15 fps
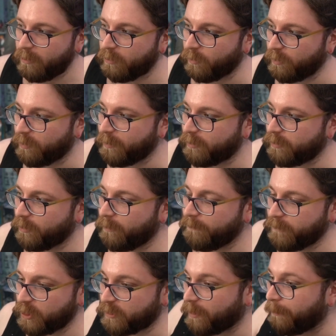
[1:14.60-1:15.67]
during the midterm.
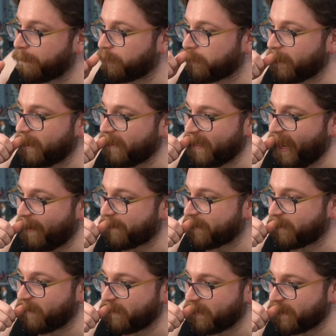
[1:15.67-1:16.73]
Just complete, absolute